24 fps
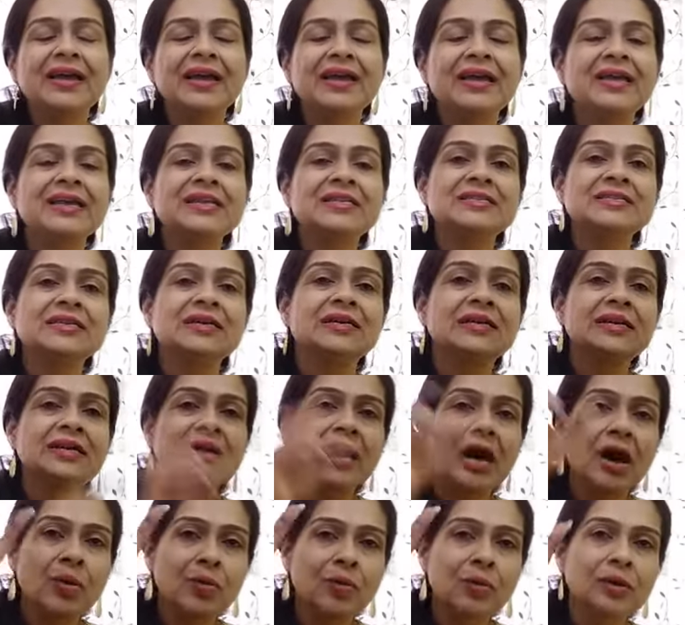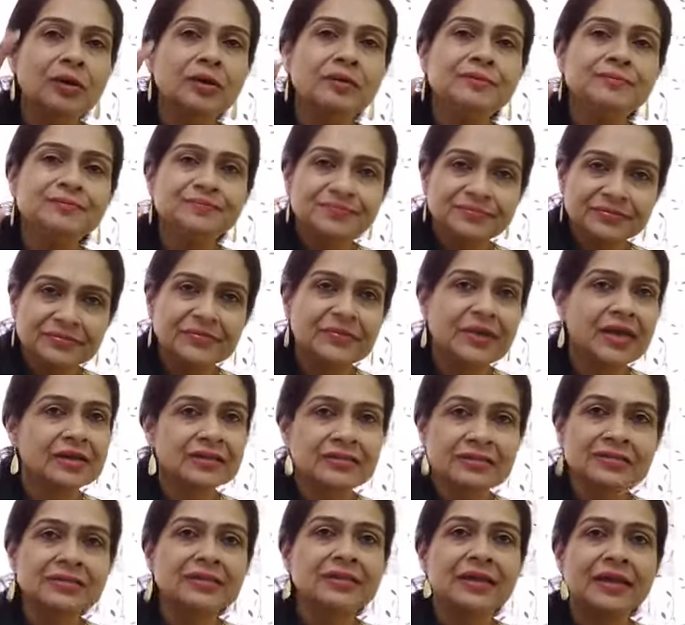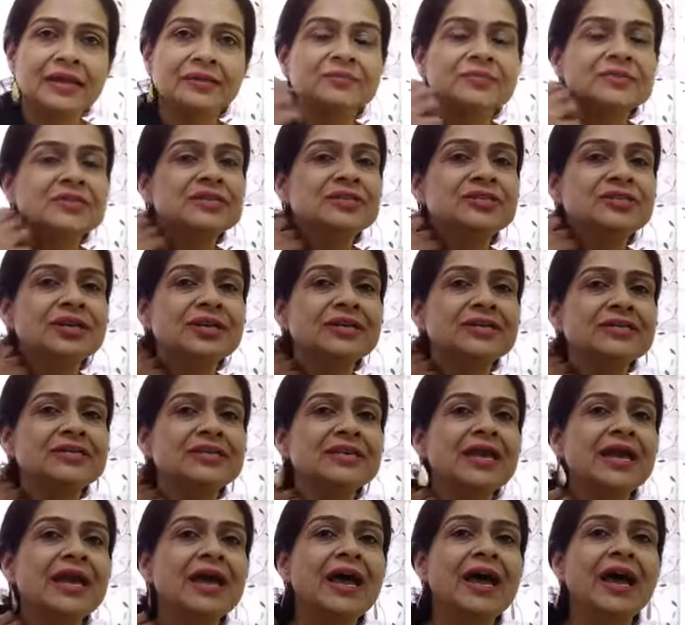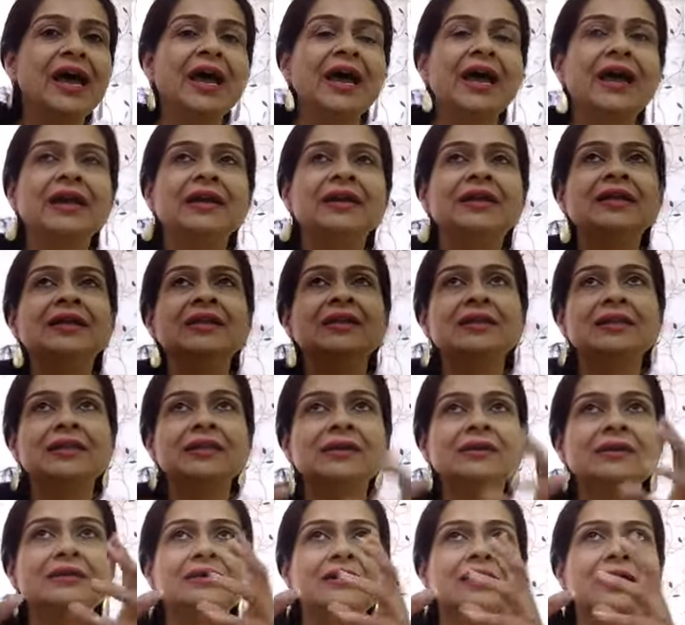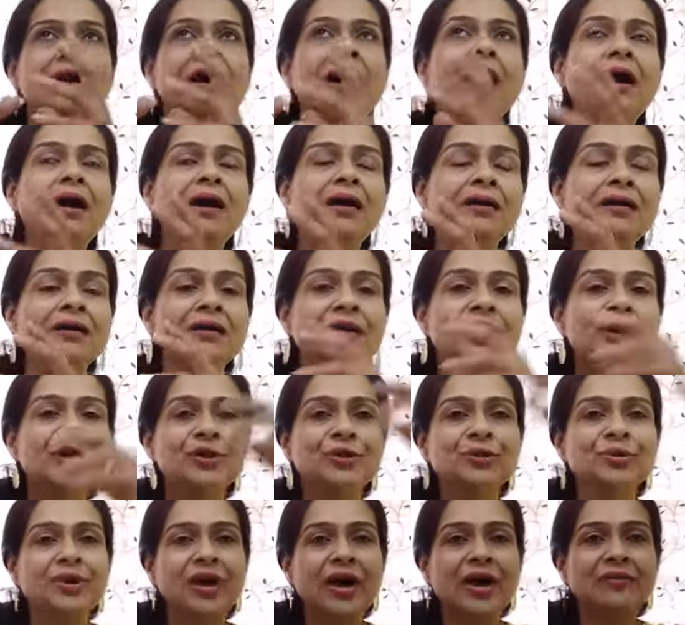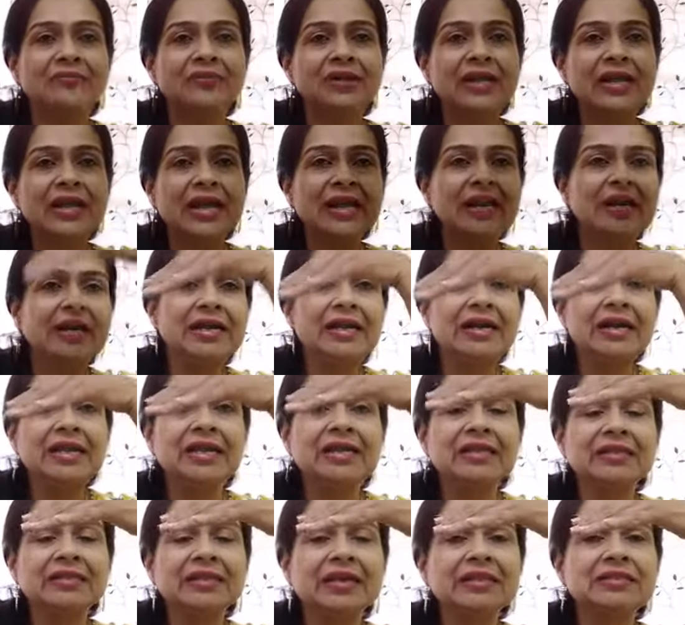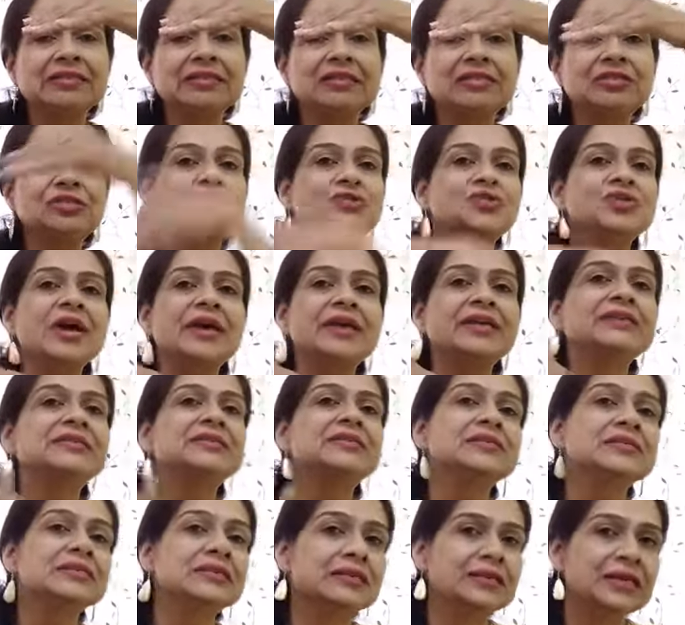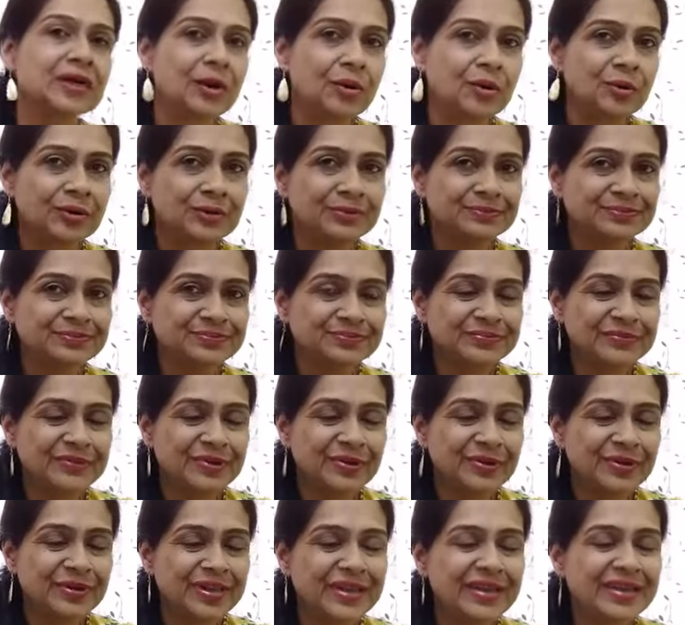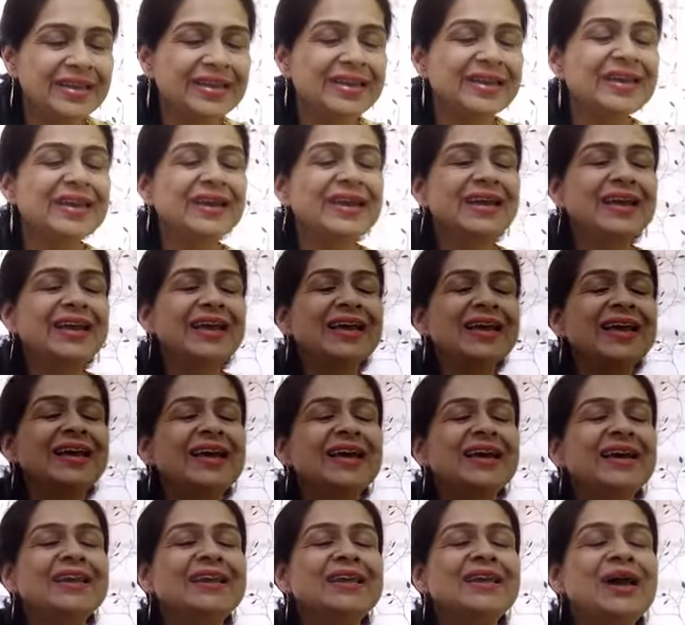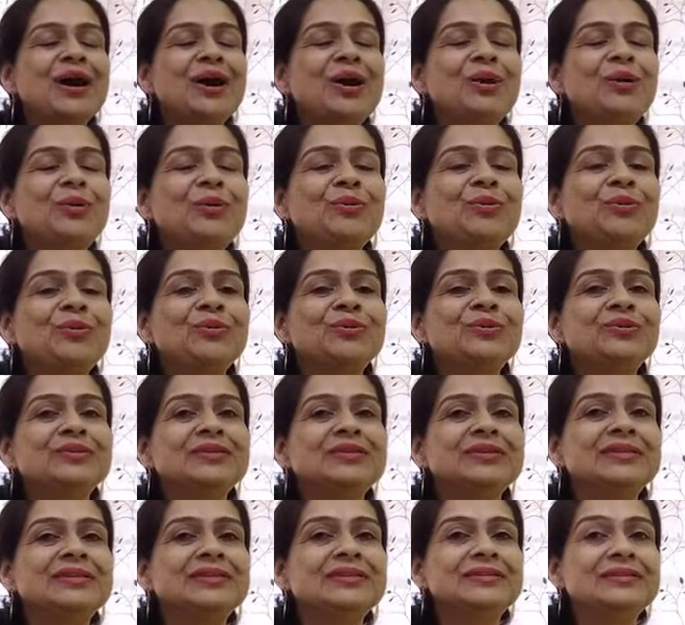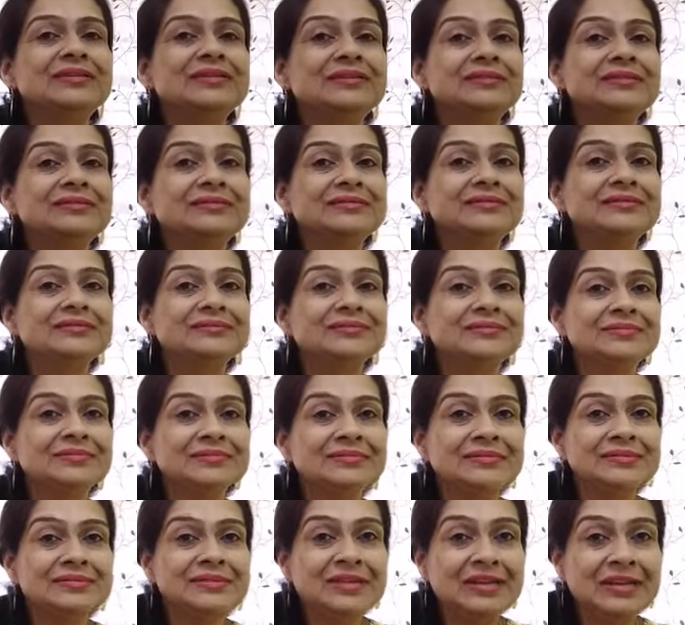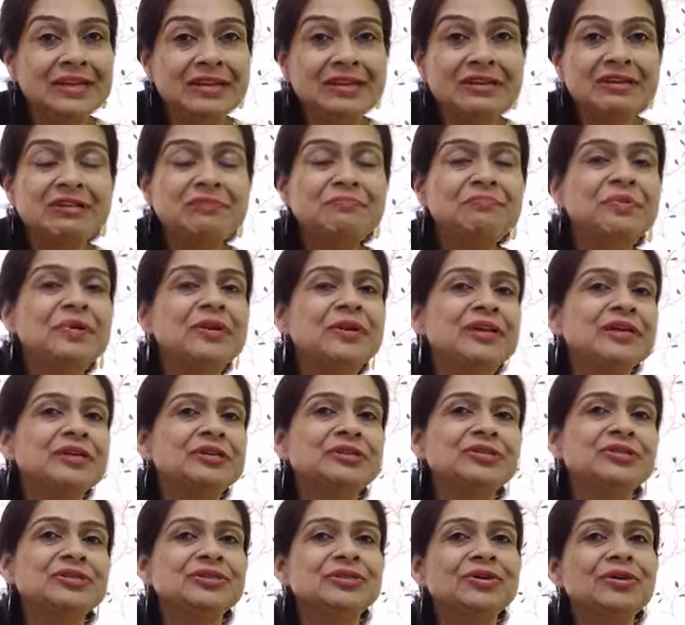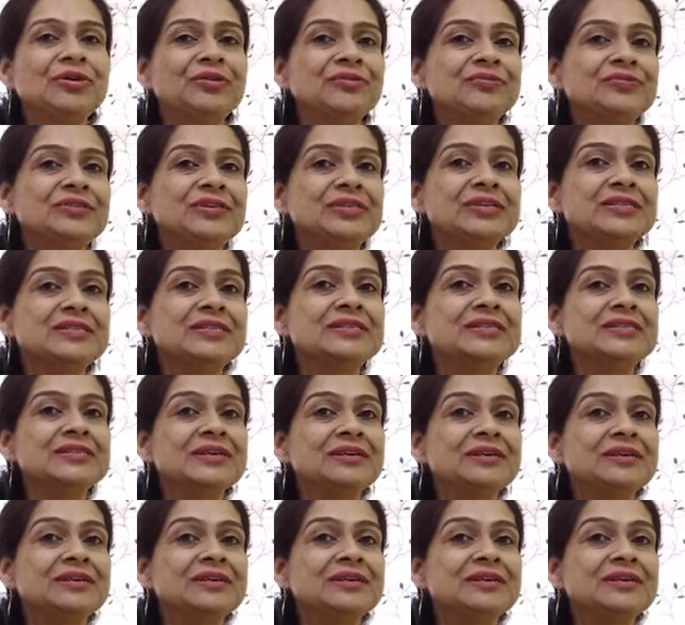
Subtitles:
It's a tower, as the name suggests, and in the card, you have a lightning that strikes the tower, okay? Now, the interpretation of this